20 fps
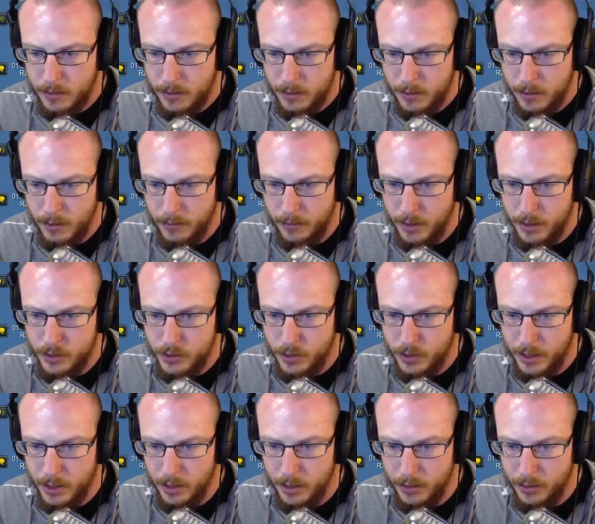I've got
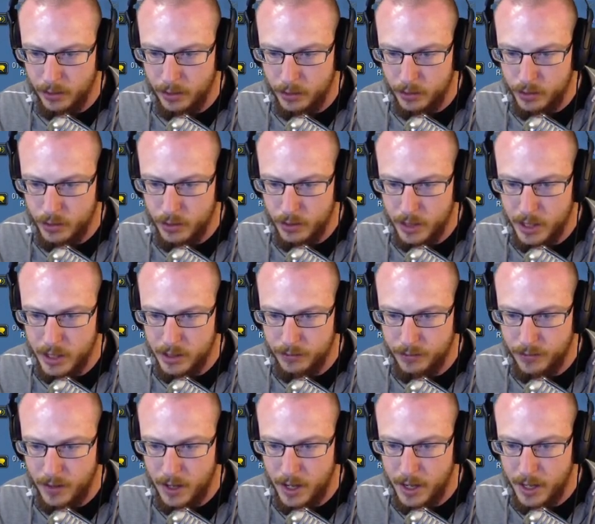Trinket on the Druid. He's
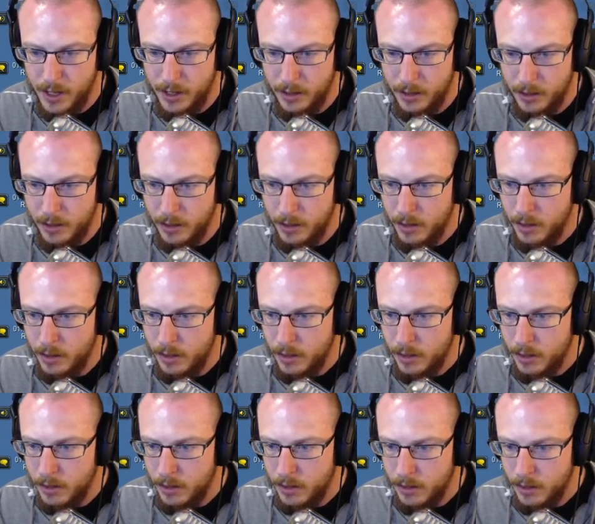fine.
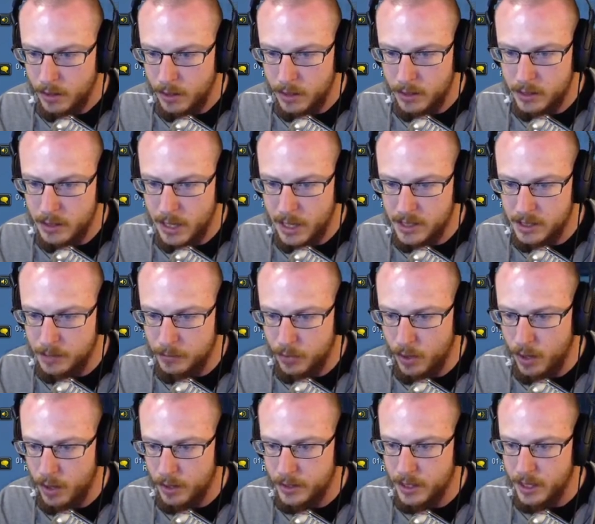It hasn't
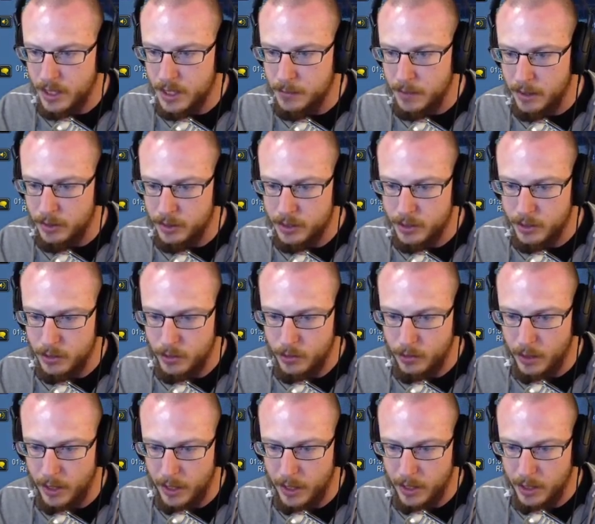procced yet. It's about to.
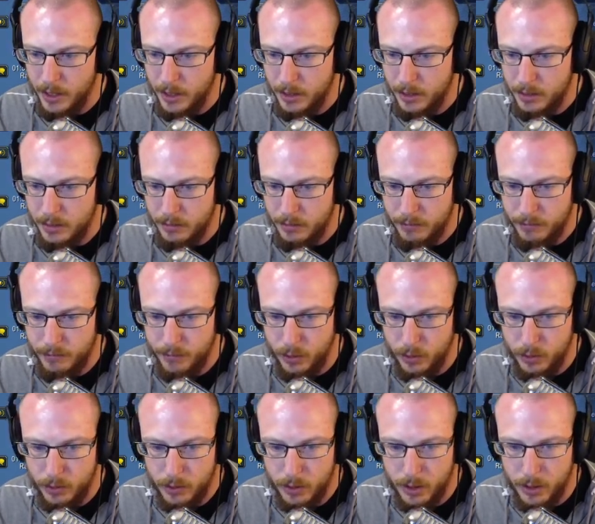And
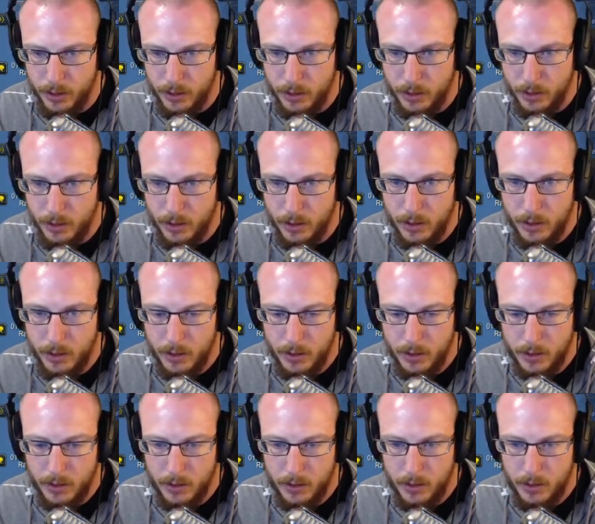full. Good.
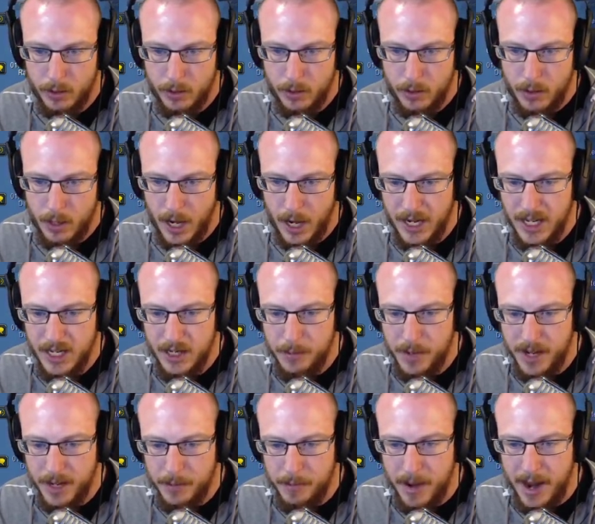I need to
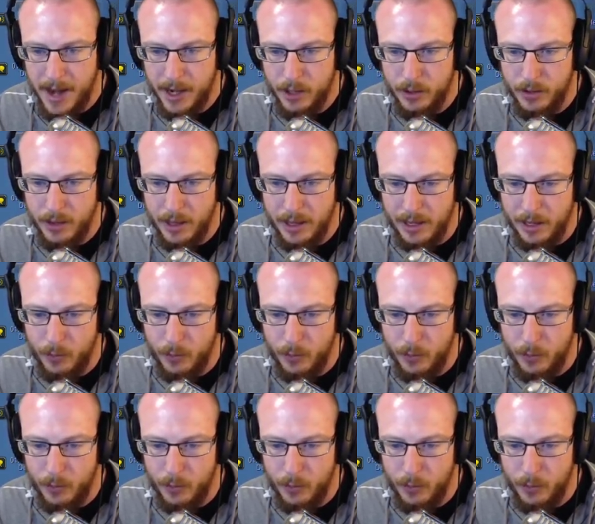make a macro that like